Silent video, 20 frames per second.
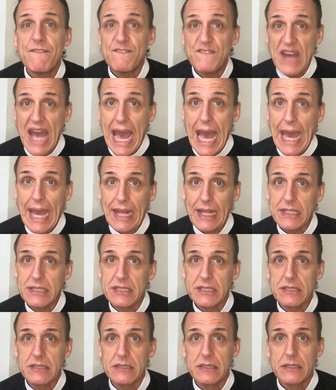
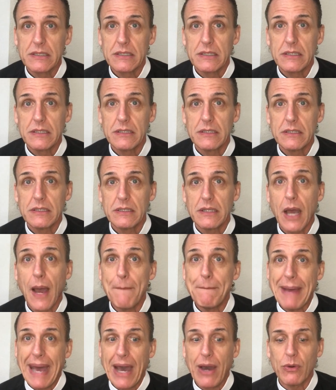facts
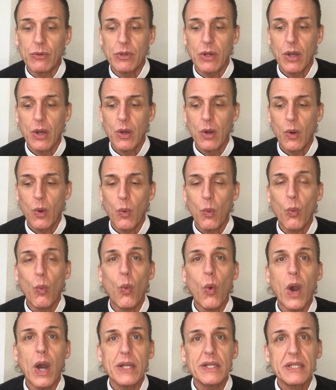about
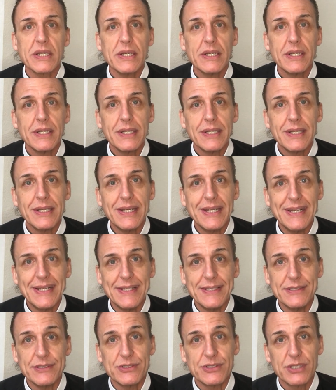what
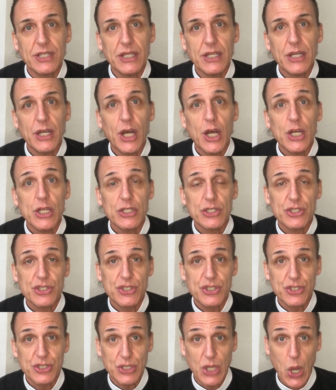is
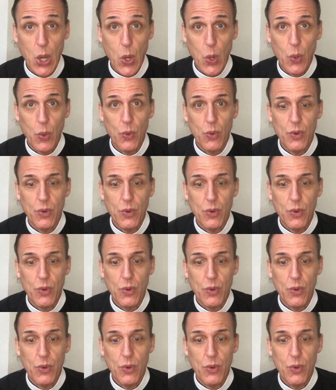so.